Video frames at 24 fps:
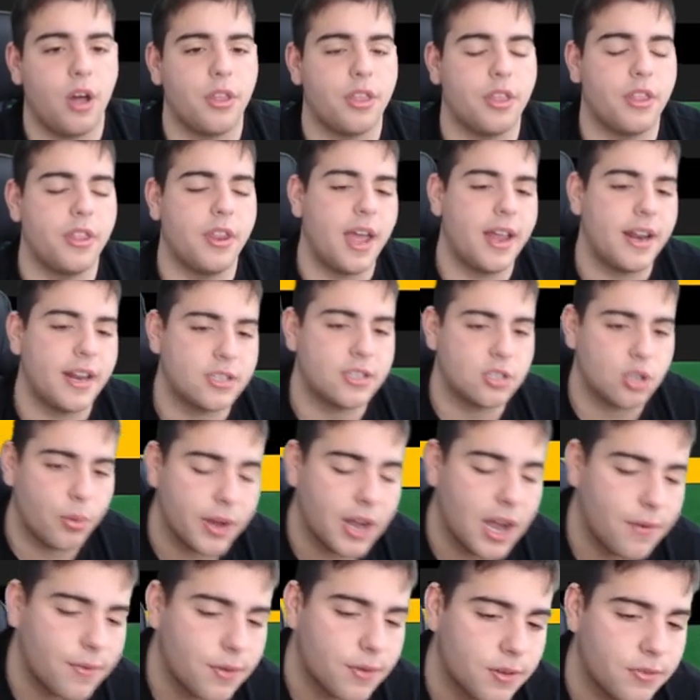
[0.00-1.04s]
other than that, that's all we
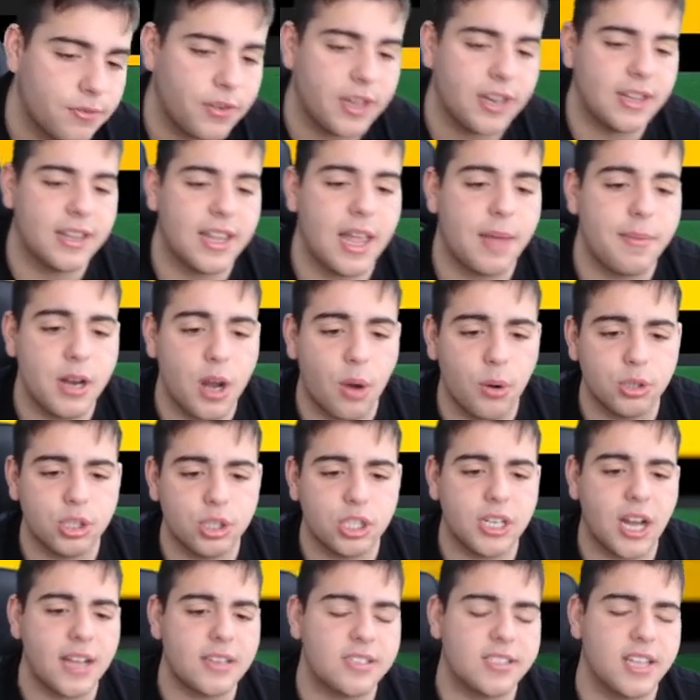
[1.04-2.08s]
got for the vid. Let me know what
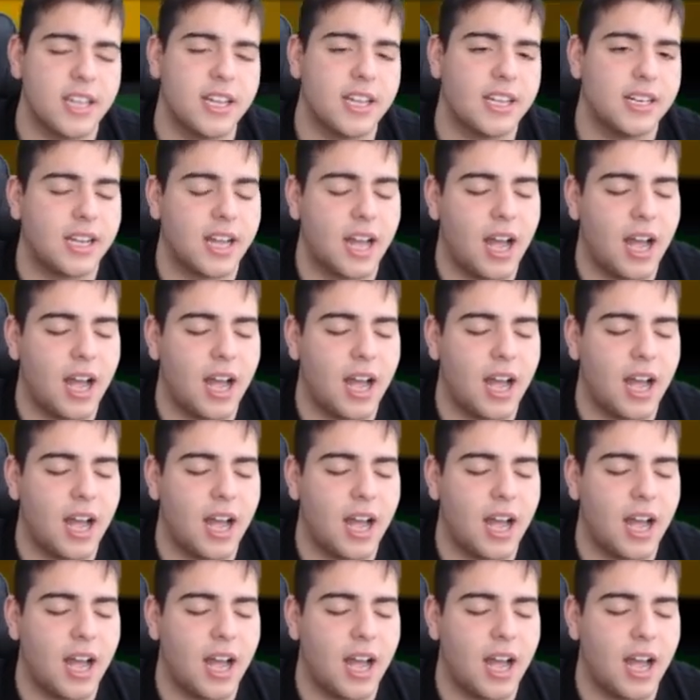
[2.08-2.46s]
you guys think in the